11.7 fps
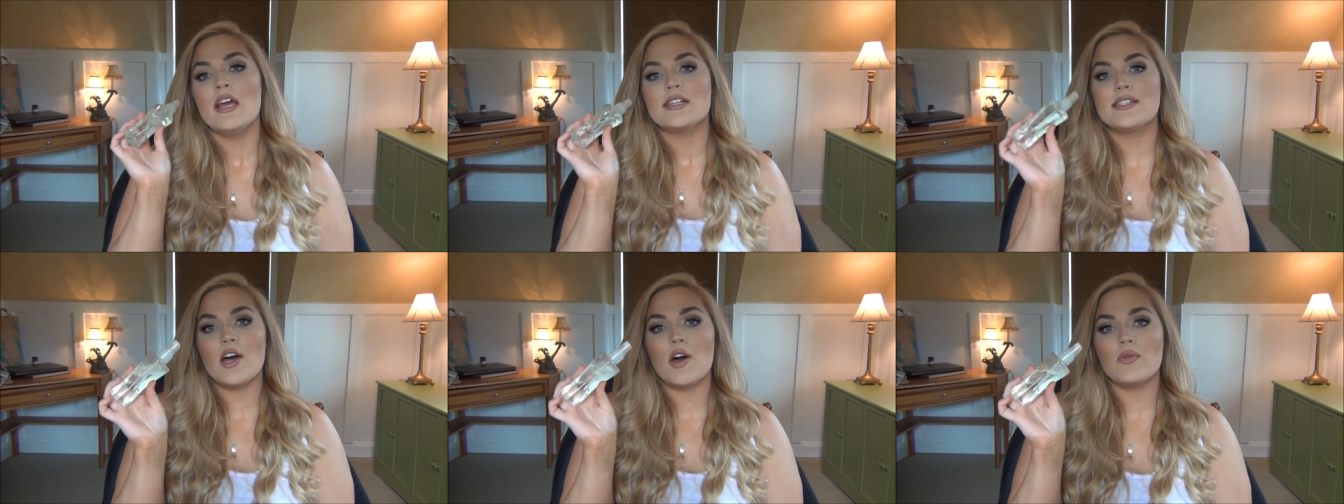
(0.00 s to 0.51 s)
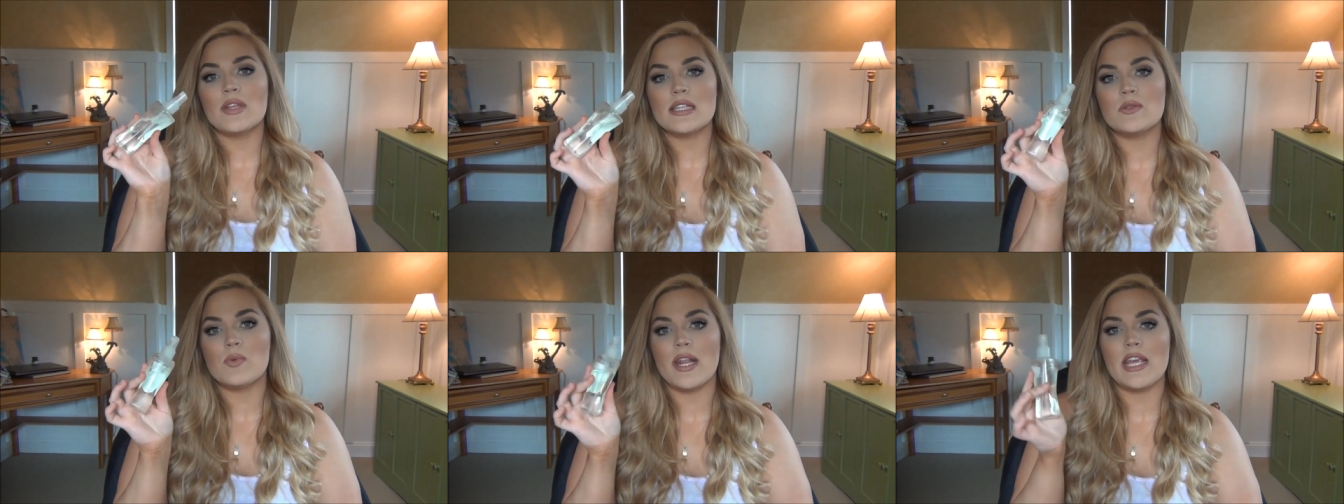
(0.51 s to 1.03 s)
So this
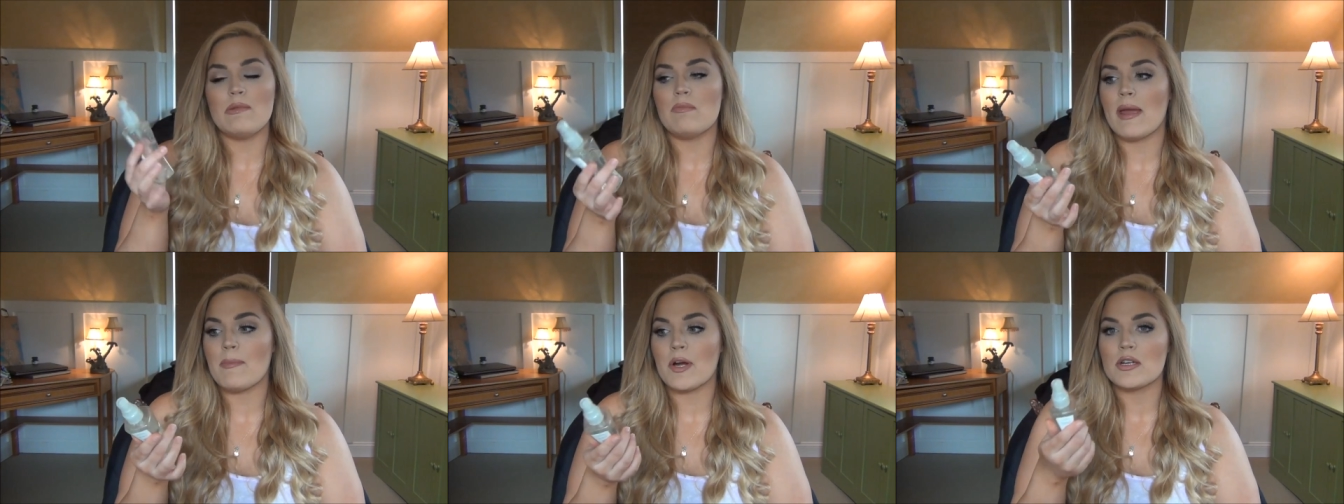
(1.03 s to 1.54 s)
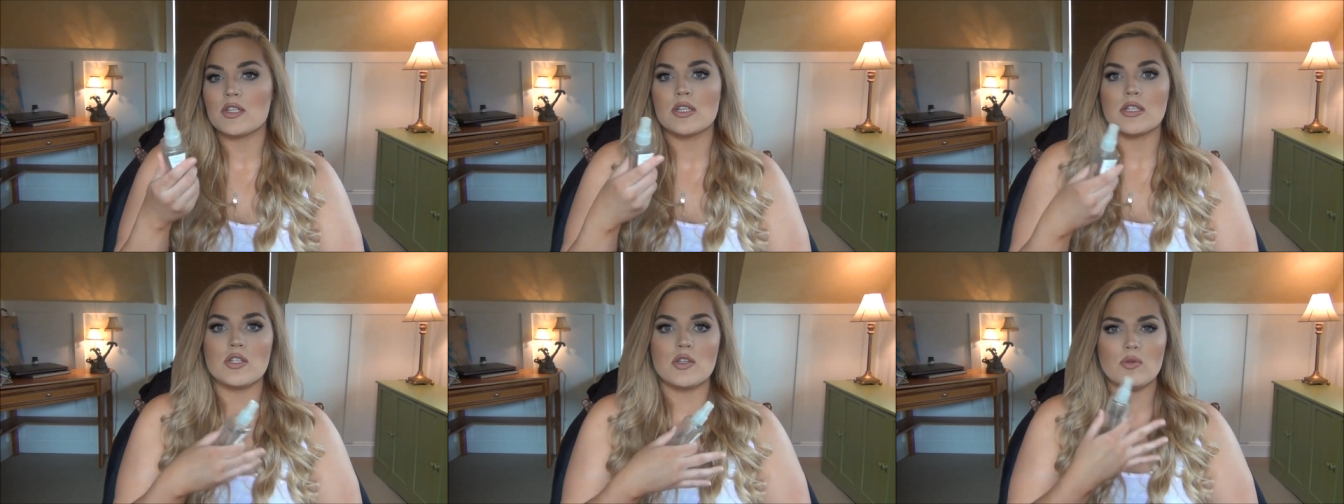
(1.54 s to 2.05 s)
is what I keep in my purse,
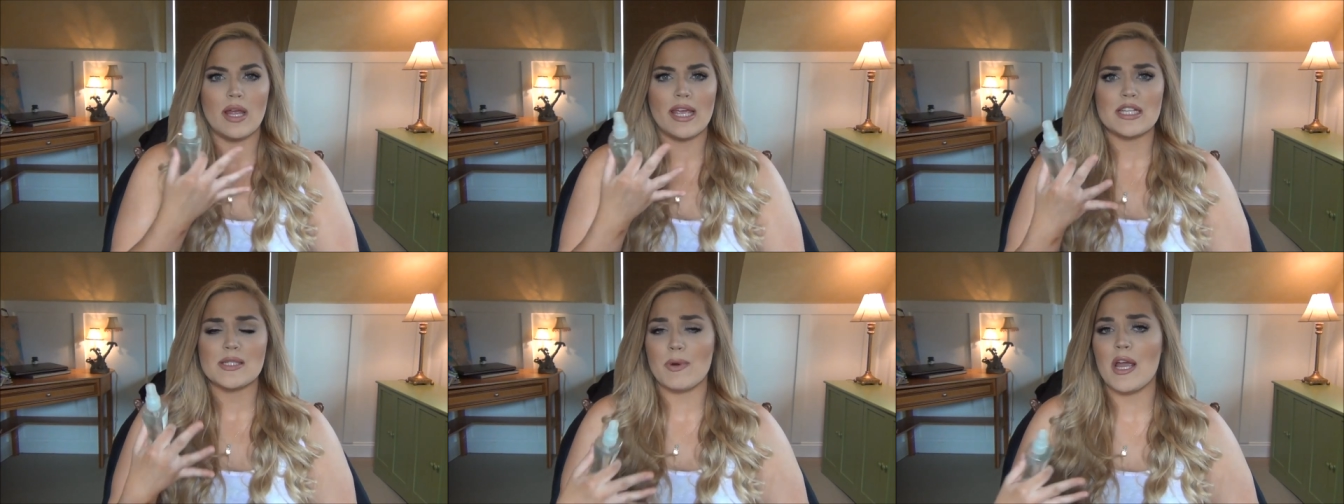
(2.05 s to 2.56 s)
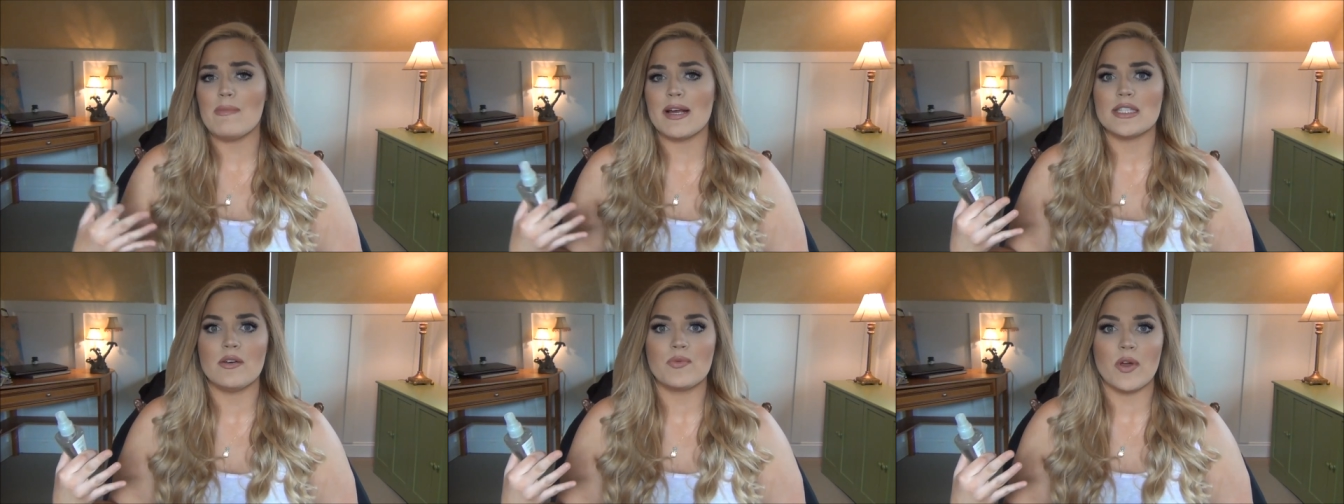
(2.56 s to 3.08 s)
just to like spray on
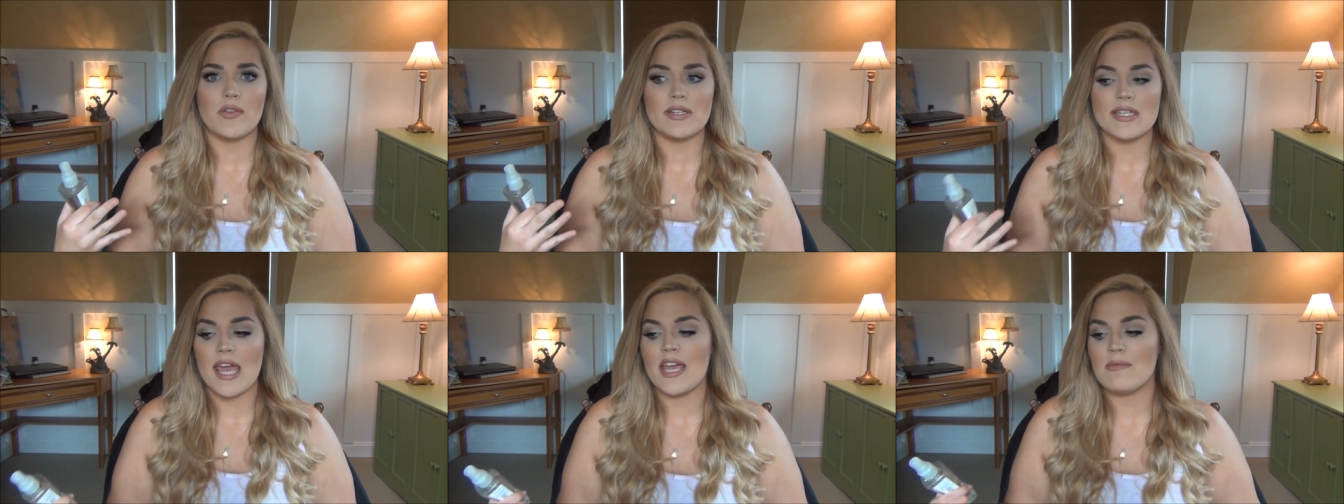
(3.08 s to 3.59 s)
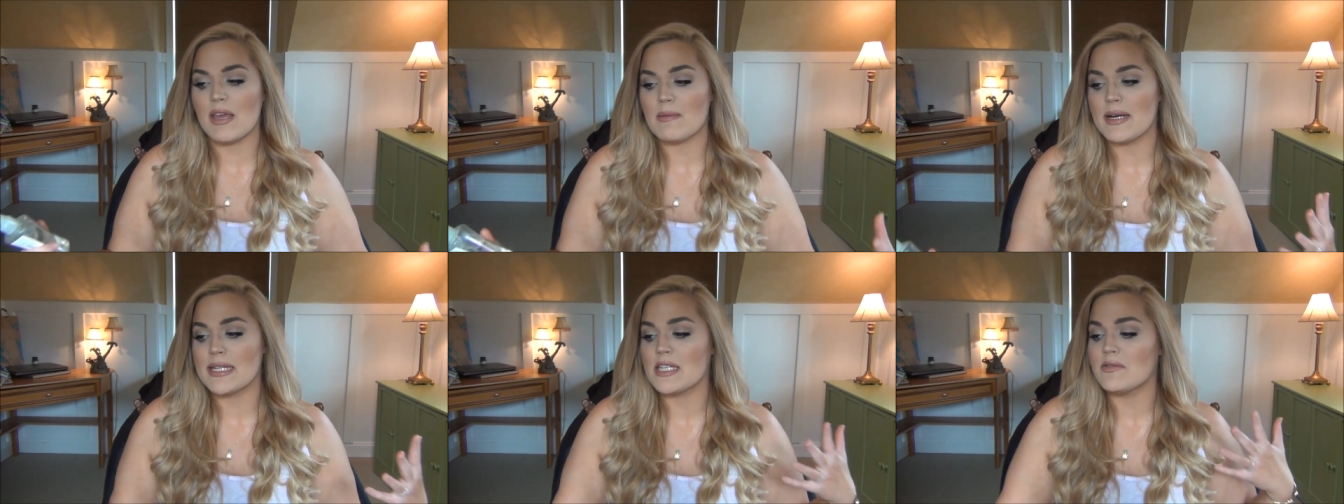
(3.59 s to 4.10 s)
myself throughout the day and make
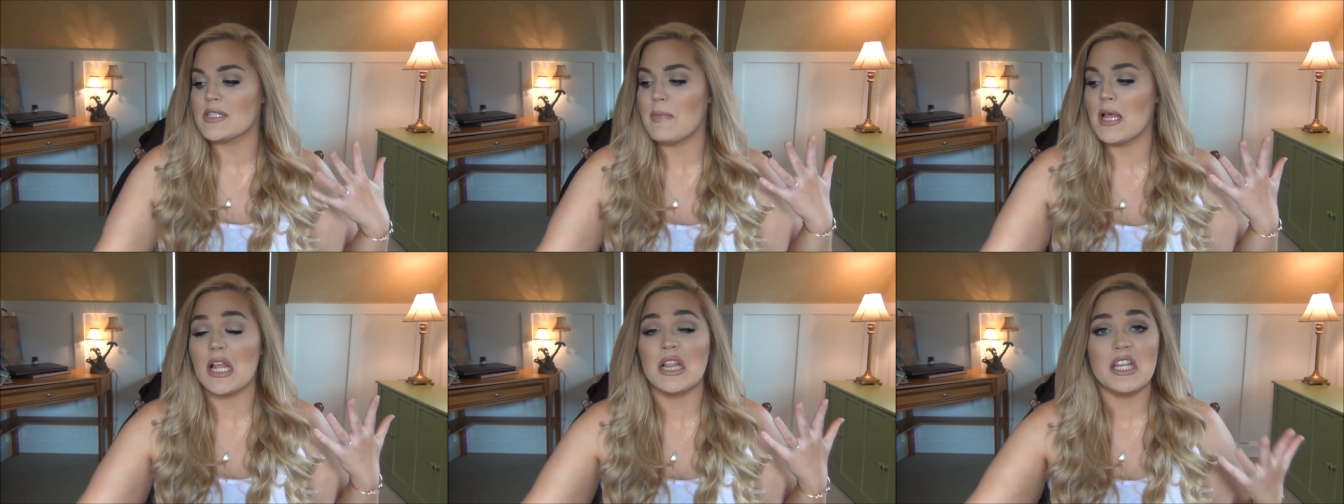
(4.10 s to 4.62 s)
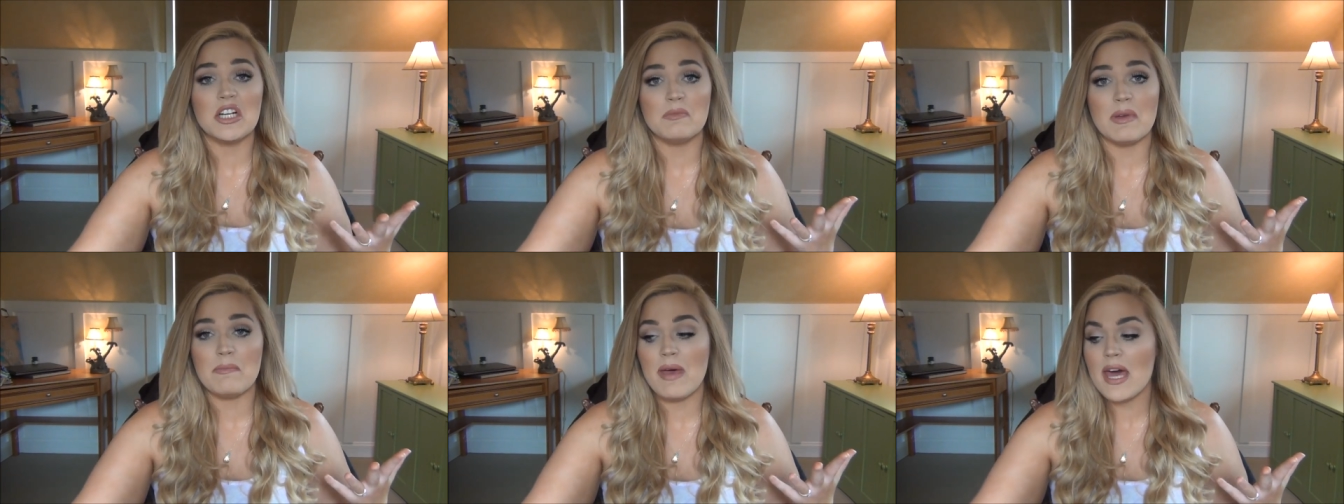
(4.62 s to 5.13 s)
myself smell a little
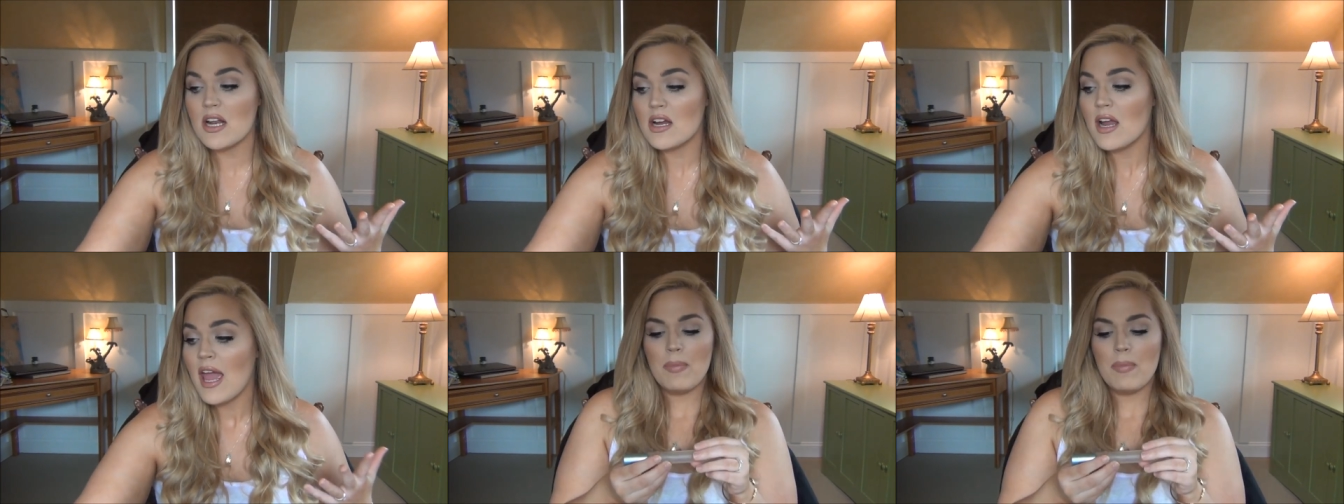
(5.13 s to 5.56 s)
bit better.